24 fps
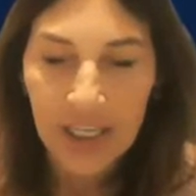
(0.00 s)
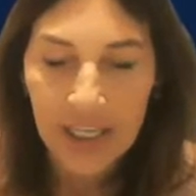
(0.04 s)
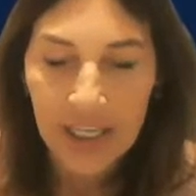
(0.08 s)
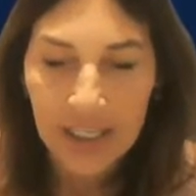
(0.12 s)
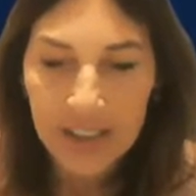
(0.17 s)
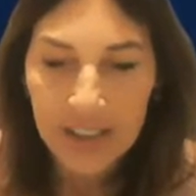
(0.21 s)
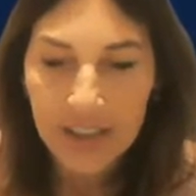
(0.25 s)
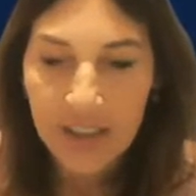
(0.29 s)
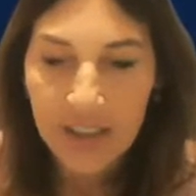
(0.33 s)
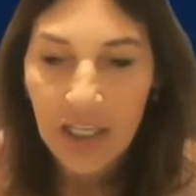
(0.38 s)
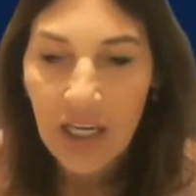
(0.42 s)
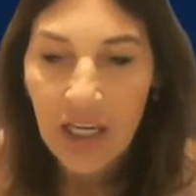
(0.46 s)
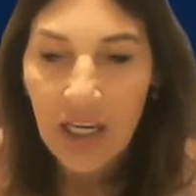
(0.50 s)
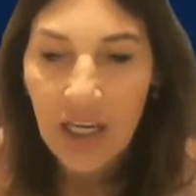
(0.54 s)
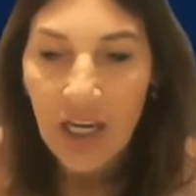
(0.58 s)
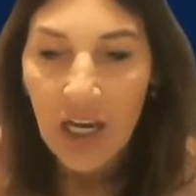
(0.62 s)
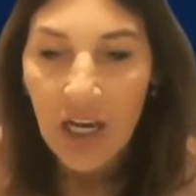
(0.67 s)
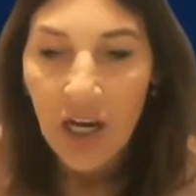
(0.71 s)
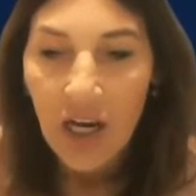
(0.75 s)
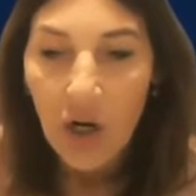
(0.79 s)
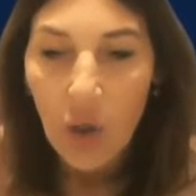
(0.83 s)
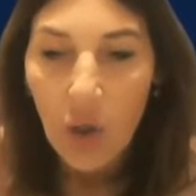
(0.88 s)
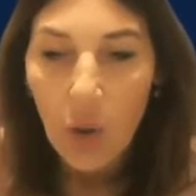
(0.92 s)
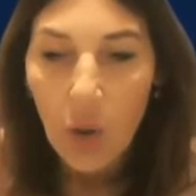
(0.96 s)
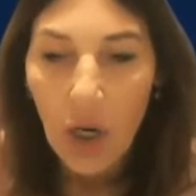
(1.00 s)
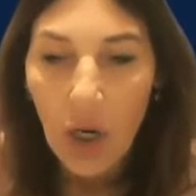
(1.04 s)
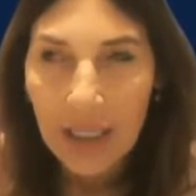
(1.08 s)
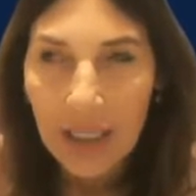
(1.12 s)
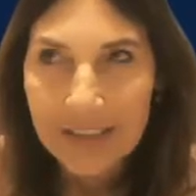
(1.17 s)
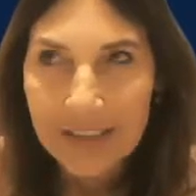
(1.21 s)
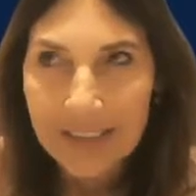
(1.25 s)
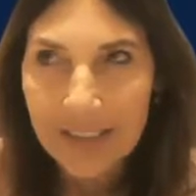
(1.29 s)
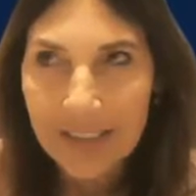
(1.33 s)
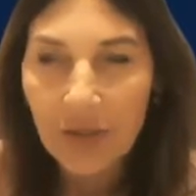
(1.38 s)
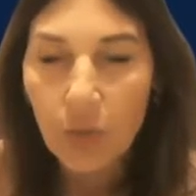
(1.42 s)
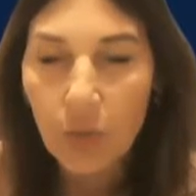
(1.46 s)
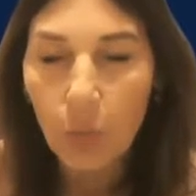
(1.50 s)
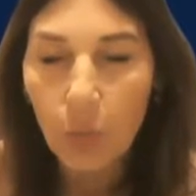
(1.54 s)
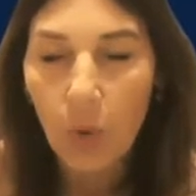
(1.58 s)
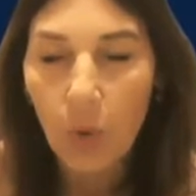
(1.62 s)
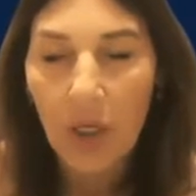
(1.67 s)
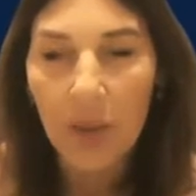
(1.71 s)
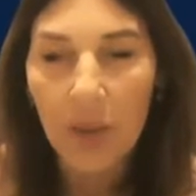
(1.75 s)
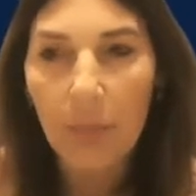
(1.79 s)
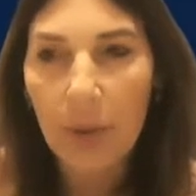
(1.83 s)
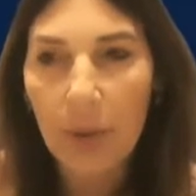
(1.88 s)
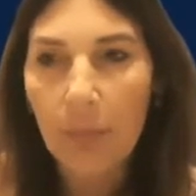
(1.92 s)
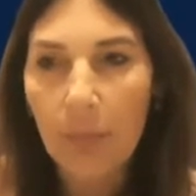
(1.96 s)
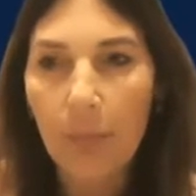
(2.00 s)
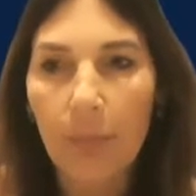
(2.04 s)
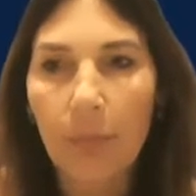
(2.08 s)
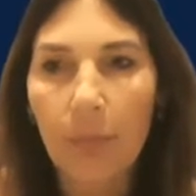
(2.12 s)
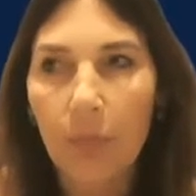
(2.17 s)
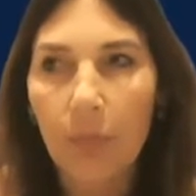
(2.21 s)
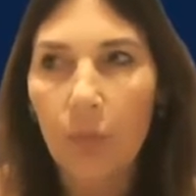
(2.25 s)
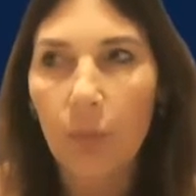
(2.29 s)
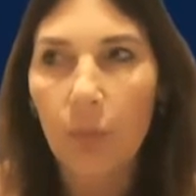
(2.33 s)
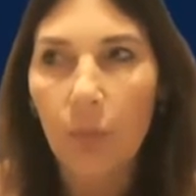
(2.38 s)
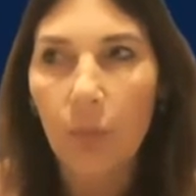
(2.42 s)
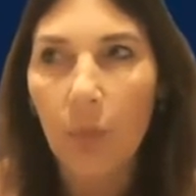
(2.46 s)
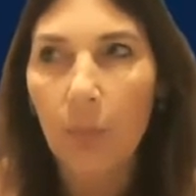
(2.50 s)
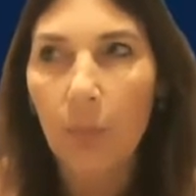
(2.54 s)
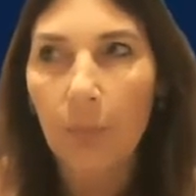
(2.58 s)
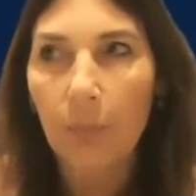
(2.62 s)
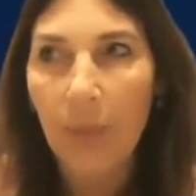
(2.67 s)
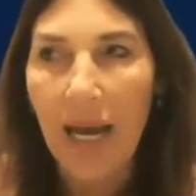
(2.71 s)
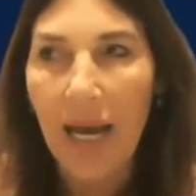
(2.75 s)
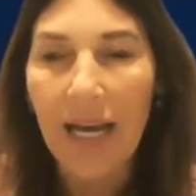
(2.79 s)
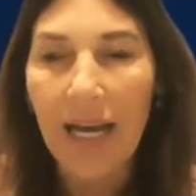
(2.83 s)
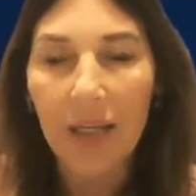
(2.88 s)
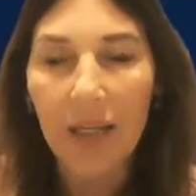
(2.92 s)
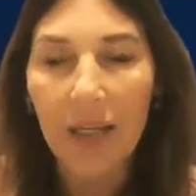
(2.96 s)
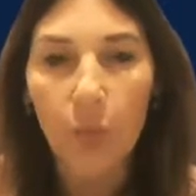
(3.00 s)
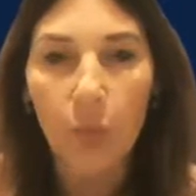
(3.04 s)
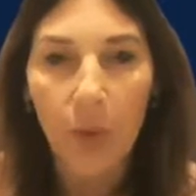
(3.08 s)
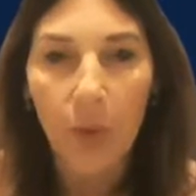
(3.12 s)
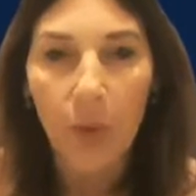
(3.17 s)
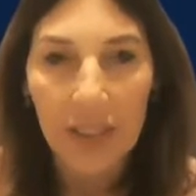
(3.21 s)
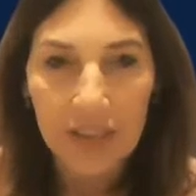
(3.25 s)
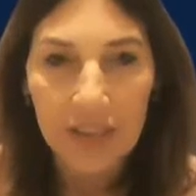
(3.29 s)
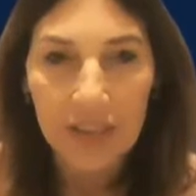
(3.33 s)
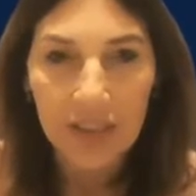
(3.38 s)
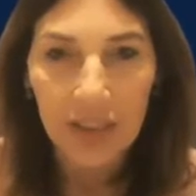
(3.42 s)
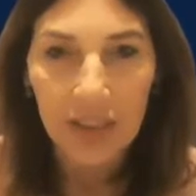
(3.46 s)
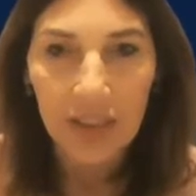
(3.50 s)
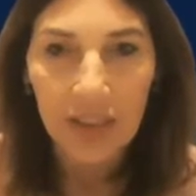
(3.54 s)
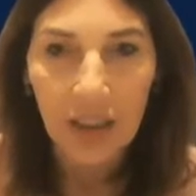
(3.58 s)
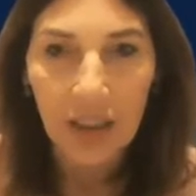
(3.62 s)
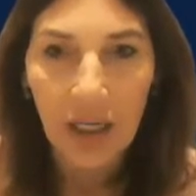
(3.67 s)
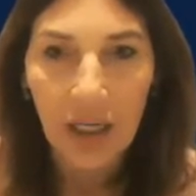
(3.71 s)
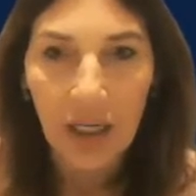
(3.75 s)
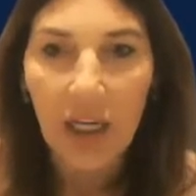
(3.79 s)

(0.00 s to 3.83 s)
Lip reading: And I didn't want to be back raising